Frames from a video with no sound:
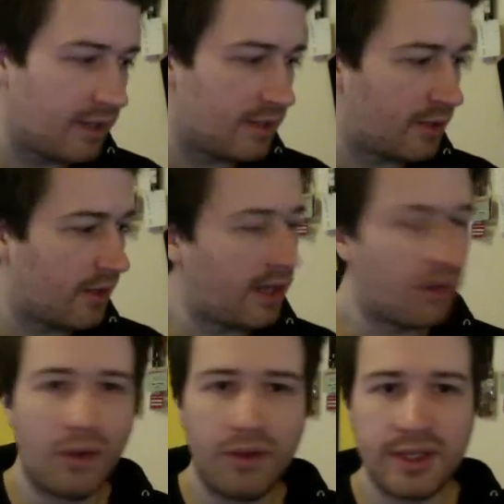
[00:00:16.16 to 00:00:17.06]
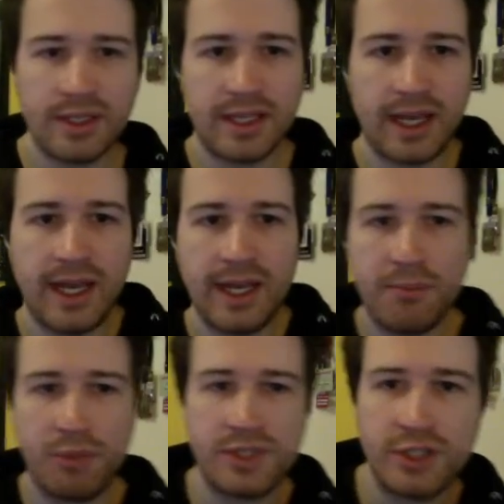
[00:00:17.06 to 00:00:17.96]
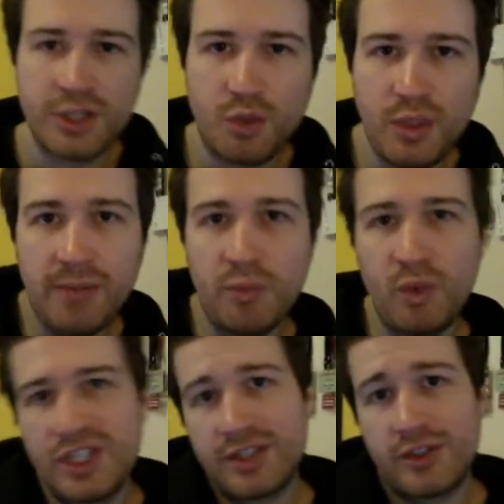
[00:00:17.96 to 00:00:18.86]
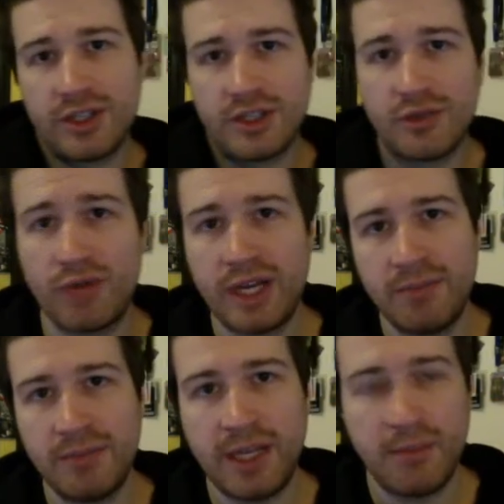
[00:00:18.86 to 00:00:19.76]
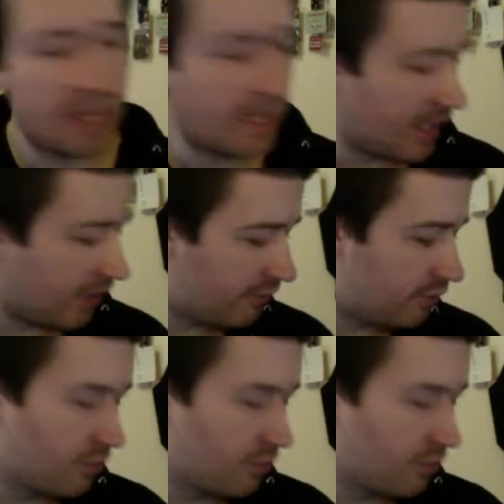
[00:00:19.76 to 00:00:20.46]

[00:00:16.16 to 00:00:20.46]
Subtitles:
I call this a position sweep, which is just a random name I gave to those